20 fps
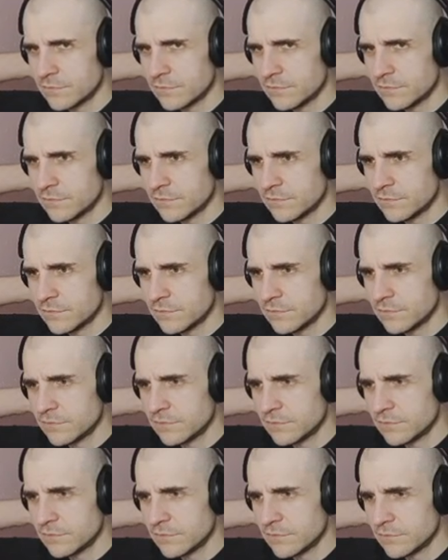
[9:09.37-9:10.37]

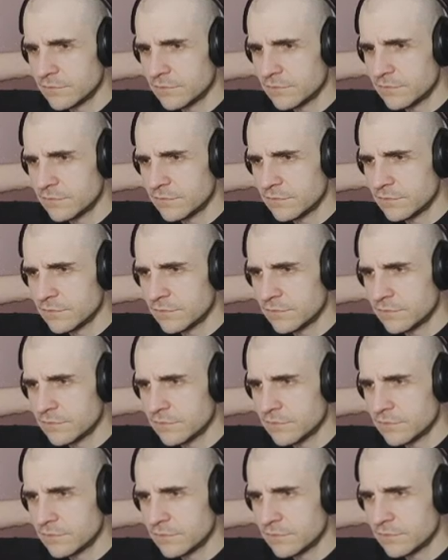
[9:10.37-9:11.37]

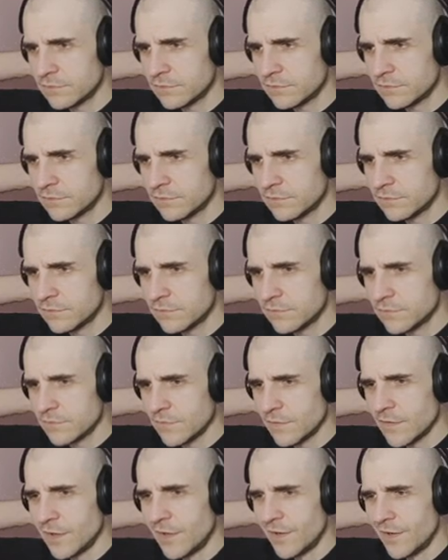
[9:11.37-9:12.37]

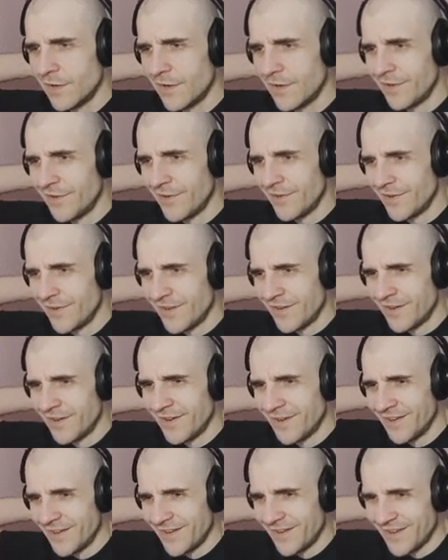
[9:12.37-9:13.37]

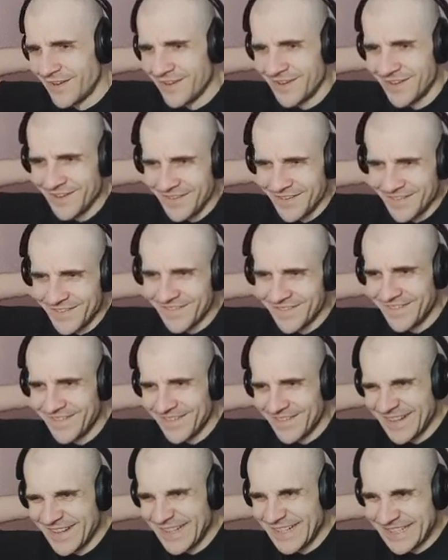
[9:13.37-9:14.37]

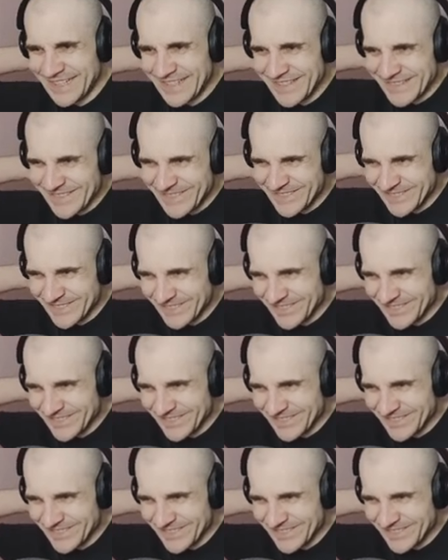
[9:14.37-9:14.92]
This person isn't speaking.